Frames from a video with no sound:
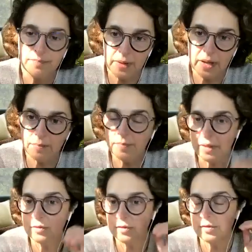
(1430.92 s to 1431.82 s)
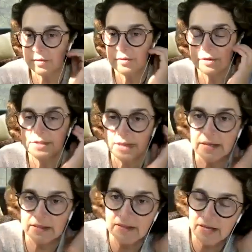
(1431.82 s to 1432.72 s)
Yeah, those are
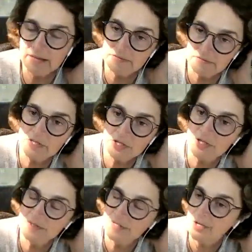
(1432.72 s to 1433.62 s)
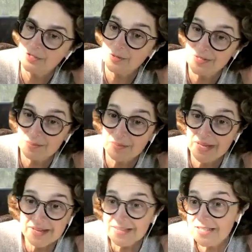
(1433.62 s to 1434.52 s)
exactly the kinds of features, and also some
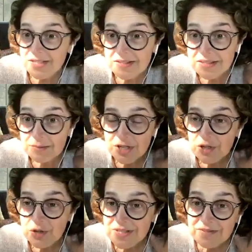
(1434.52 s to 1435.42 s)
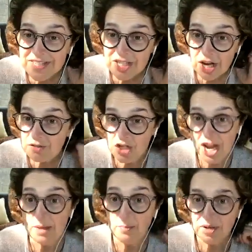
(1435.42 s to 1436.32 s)
issues of
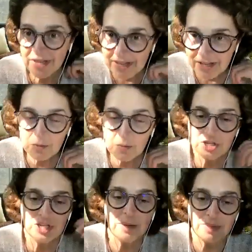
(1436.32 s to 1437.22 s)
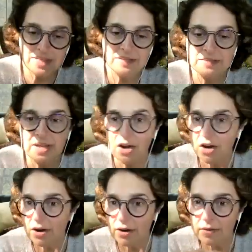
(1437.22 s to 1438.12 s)
shape. What shape things
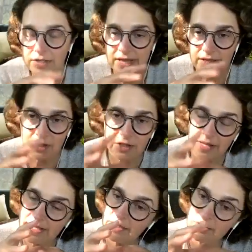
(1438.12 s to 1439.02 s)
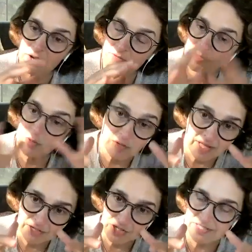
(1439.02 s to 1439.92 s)
are. Do they look like they have smooth
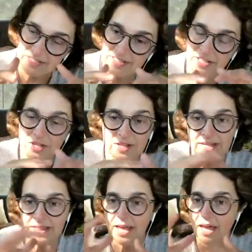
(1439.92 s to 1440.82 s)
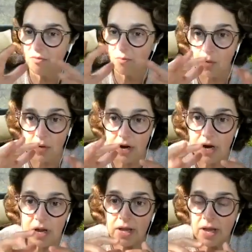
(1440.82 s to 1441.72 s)
edges? Do they look like they have more
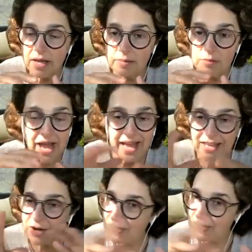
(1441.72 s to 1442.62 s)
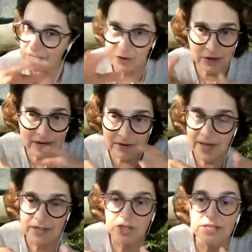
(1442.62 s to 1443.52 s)
jagged or infiltrative
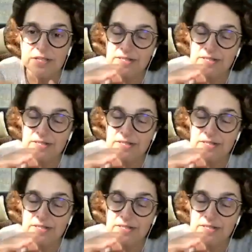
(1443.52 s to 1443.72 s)
edges?